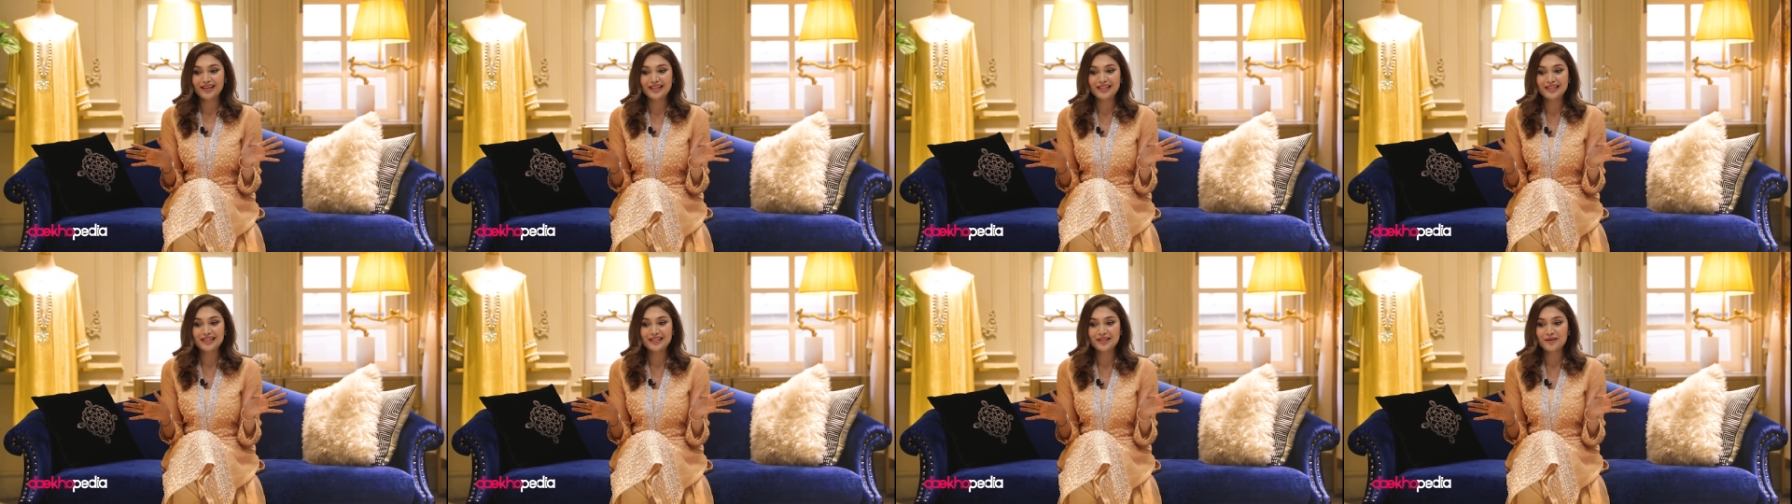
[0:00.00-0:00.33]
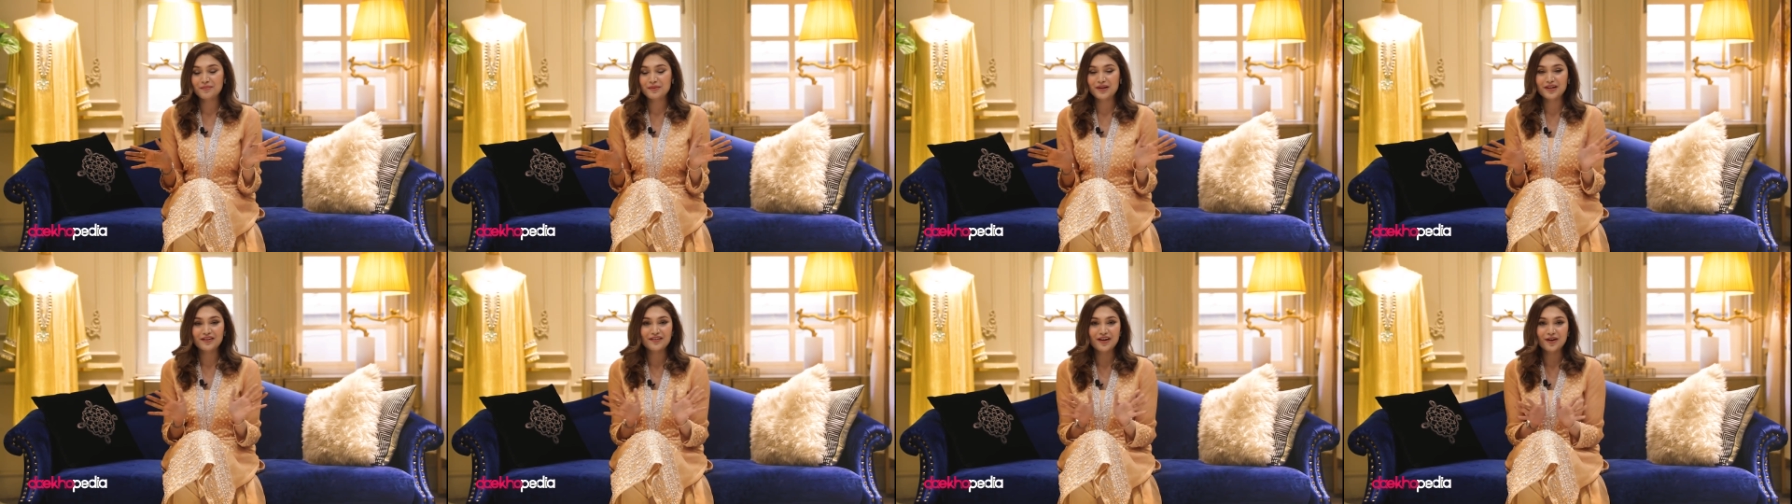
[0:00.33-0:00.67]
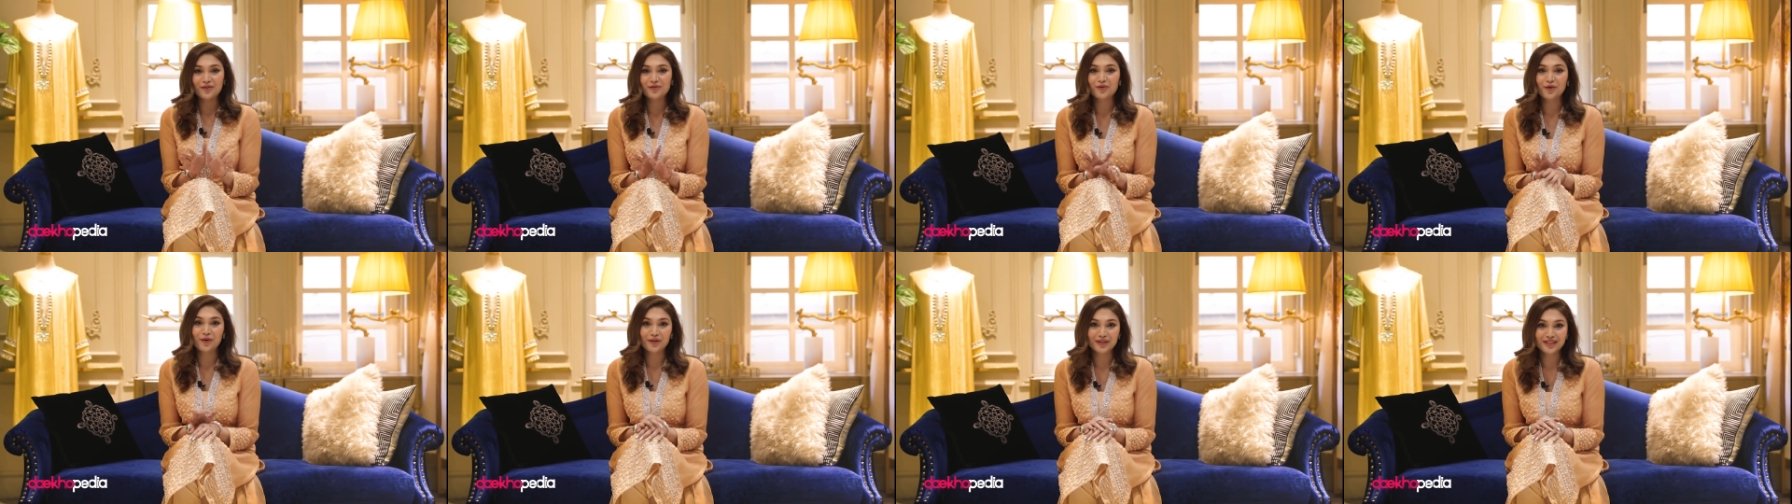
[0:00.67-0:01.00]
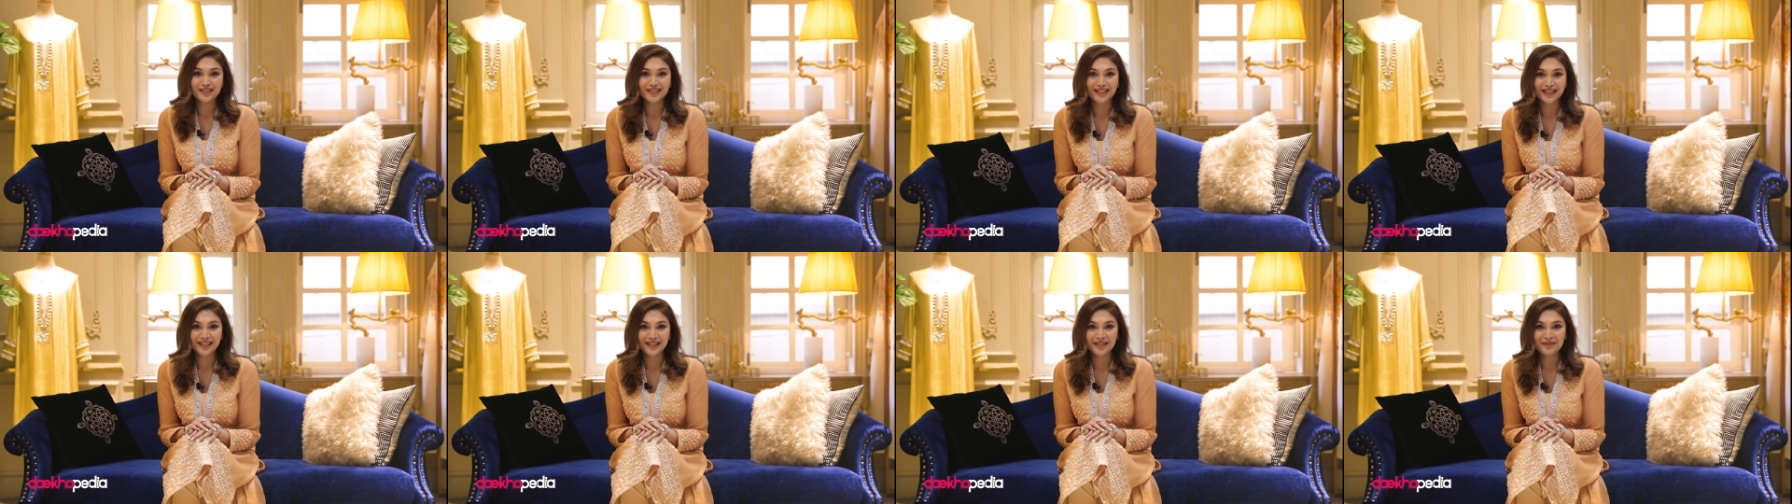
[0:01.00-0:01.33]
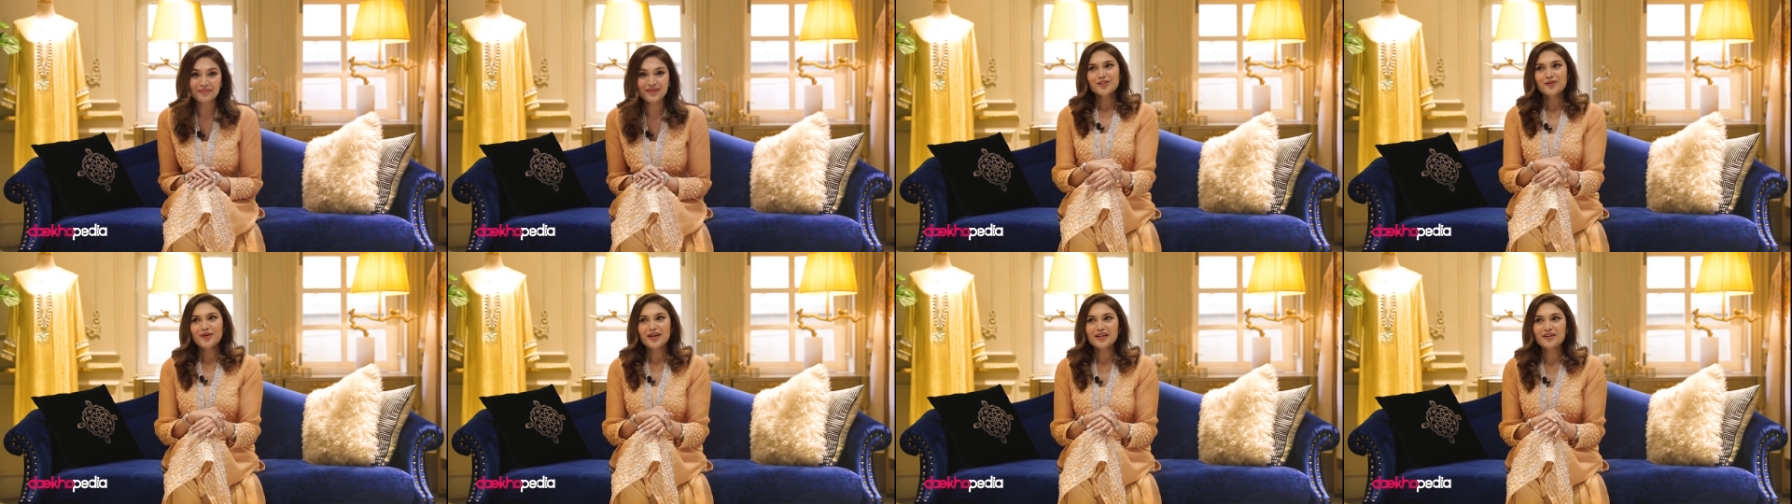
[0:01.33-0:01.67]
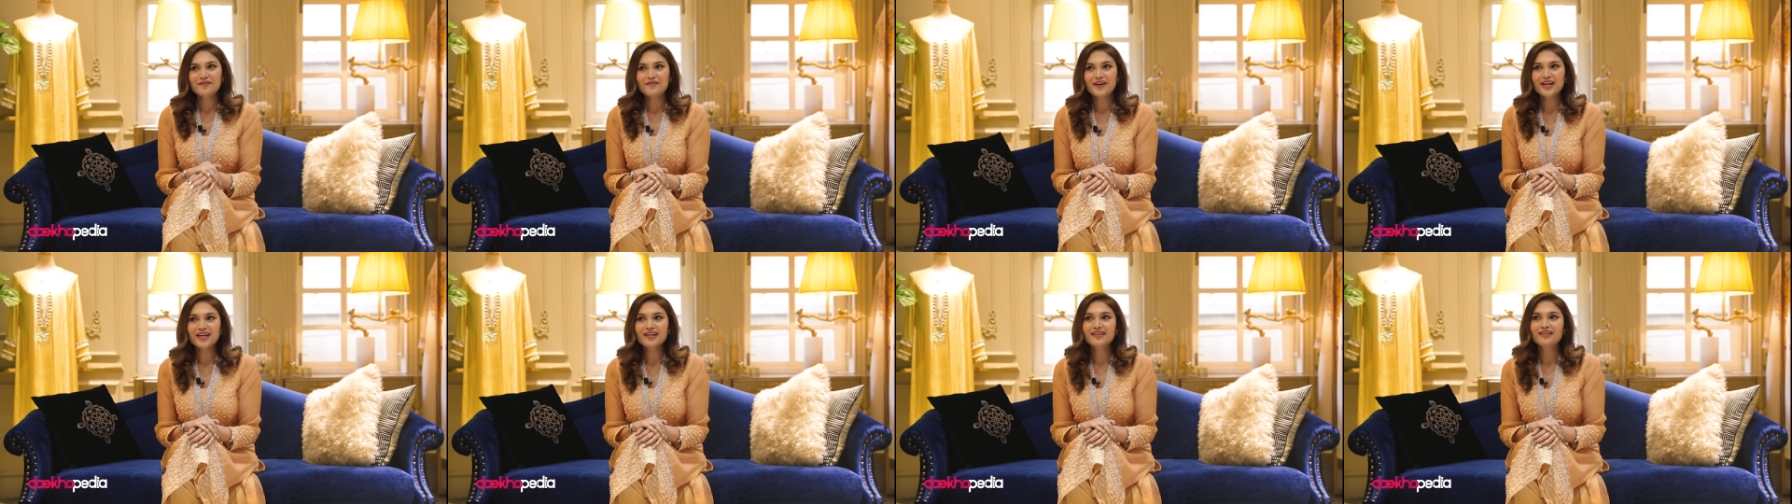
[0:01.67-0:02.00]
in the playground all the time. So at
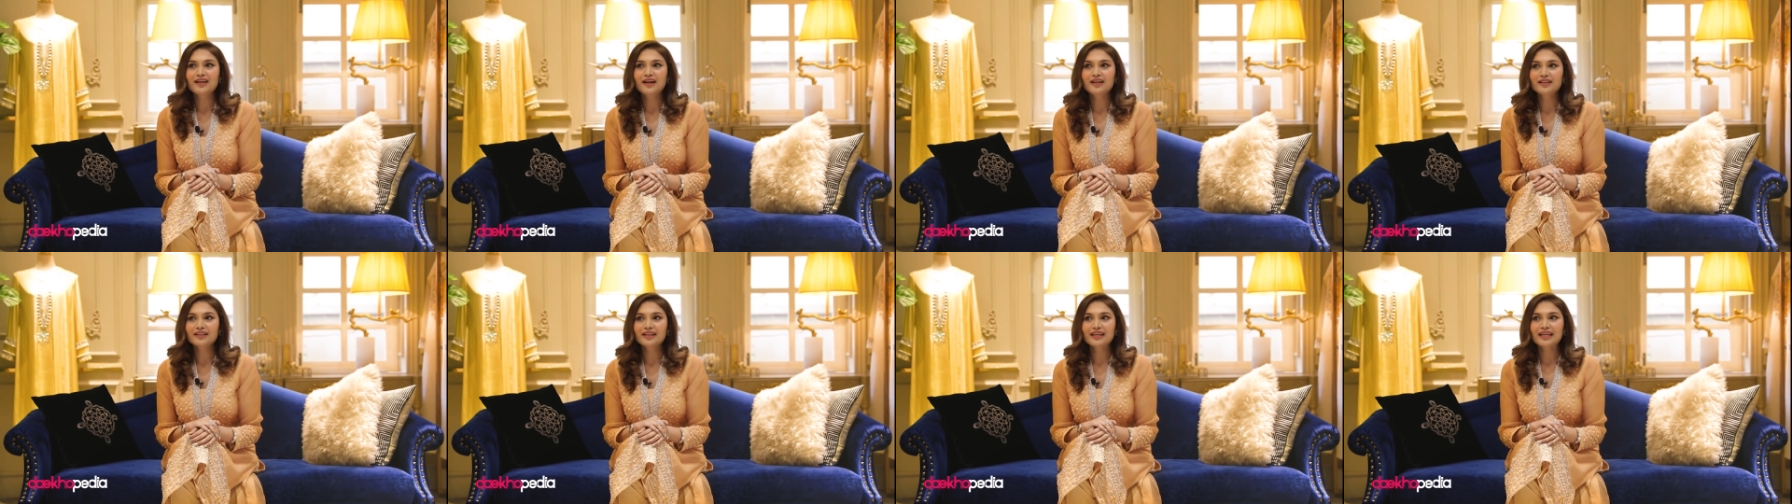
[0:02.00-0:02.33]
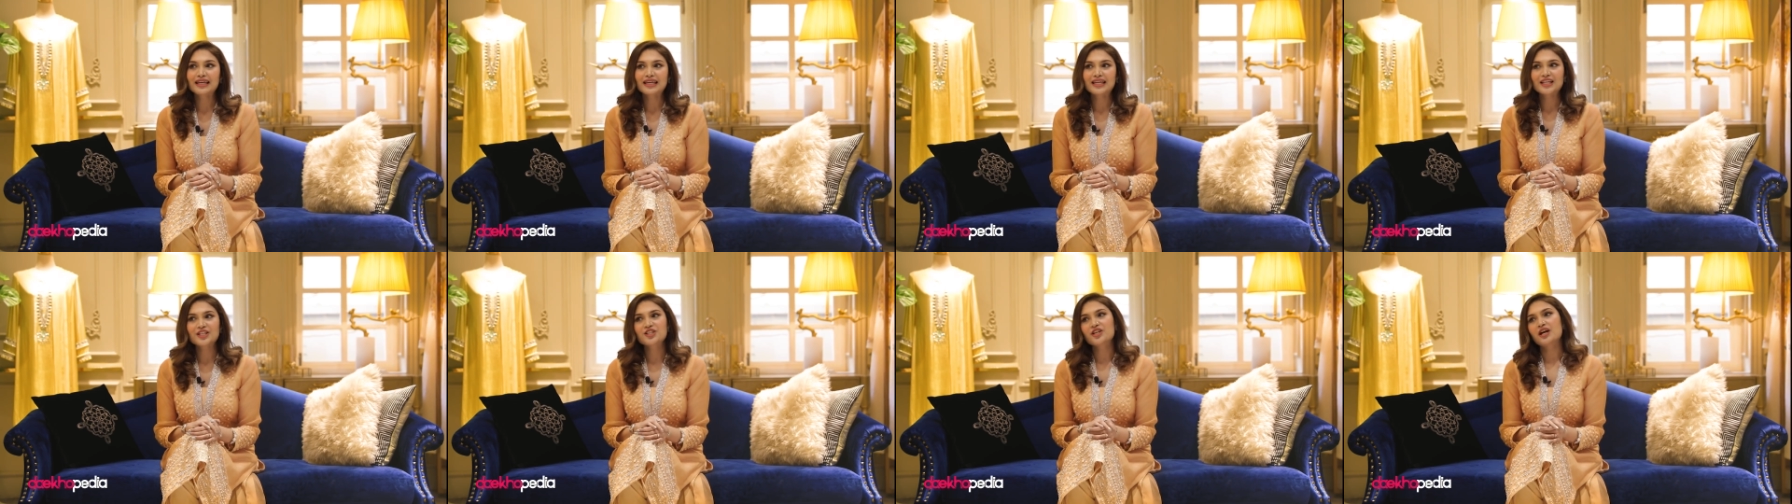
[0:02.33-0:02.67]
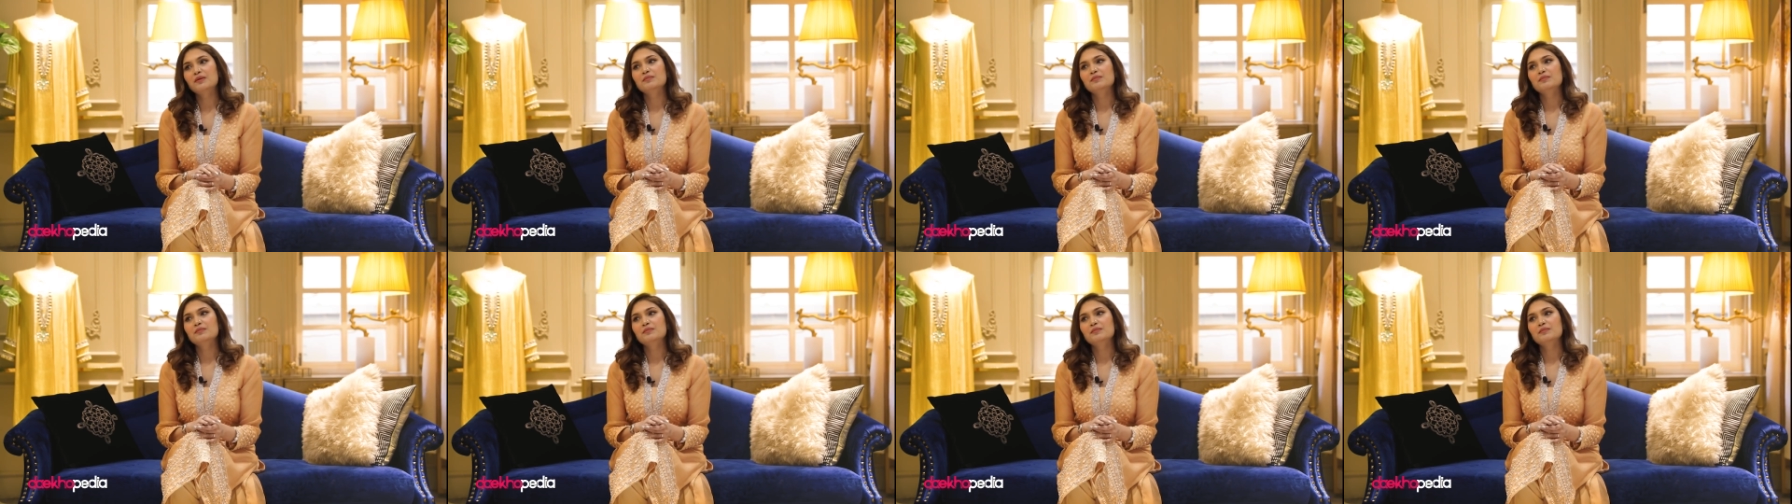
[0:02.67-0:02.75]
a very young age,